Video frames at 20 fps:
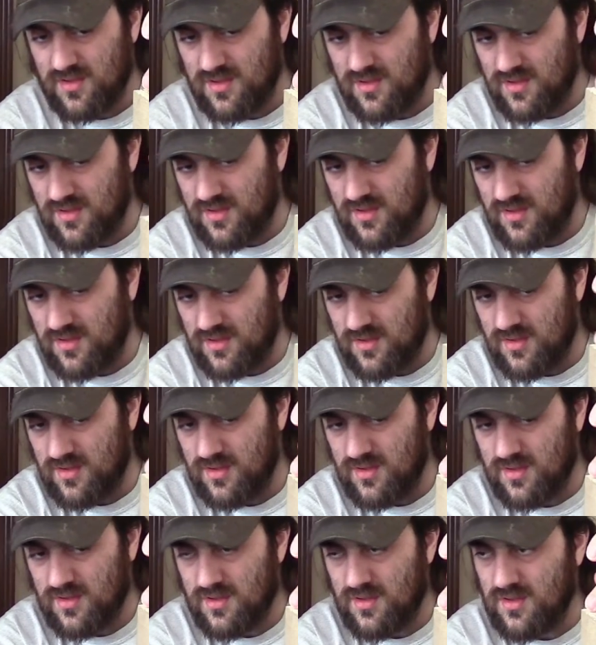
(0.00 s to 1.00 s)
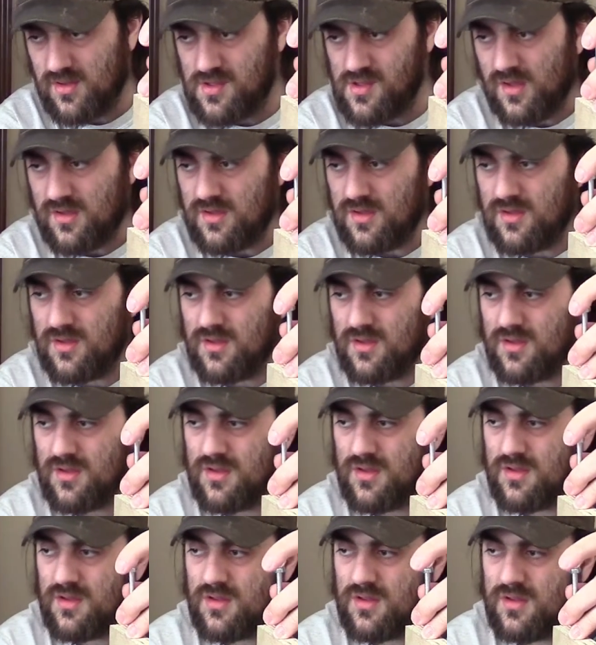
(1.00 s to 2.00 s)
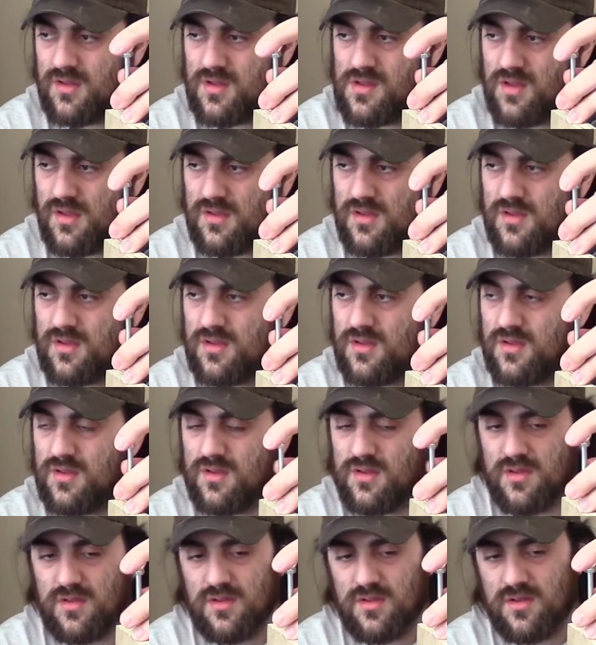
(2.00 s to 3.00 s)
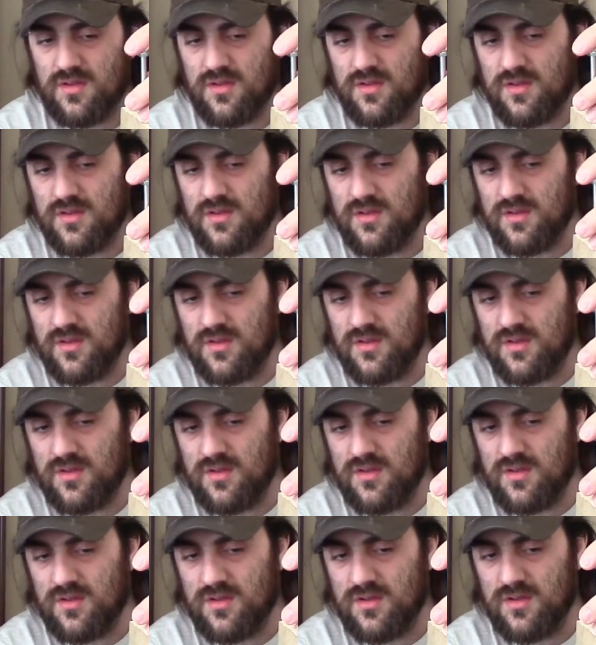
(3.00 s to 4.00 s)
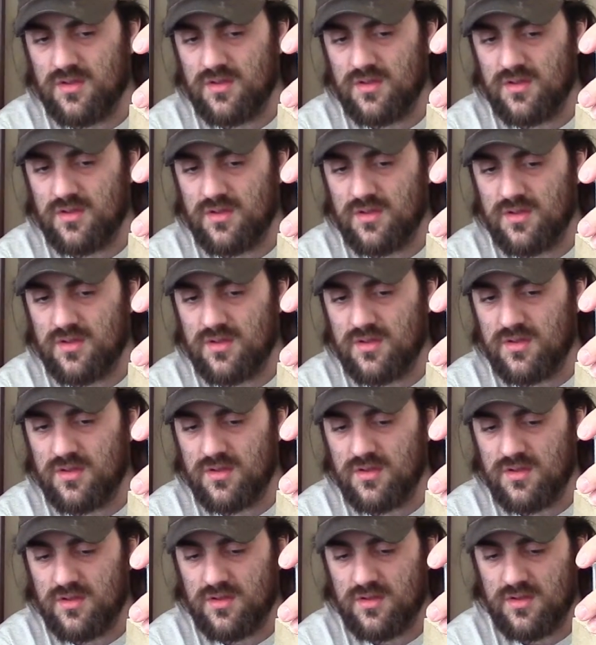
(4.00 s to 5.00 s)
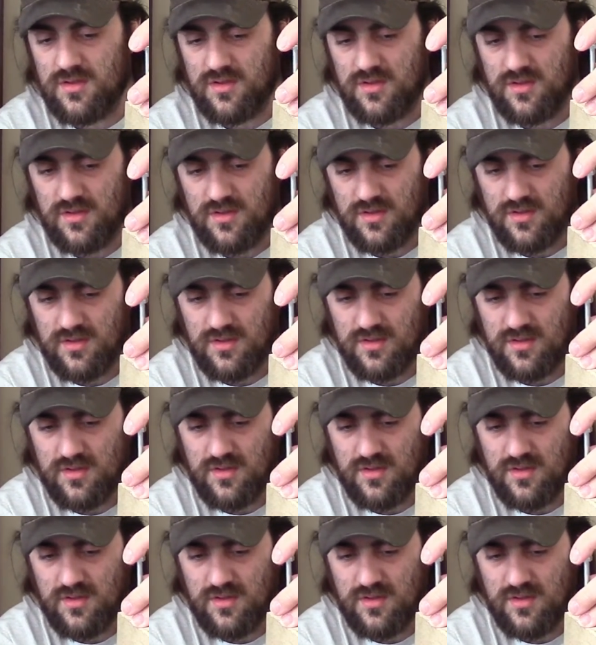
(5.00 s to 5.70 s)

(silent)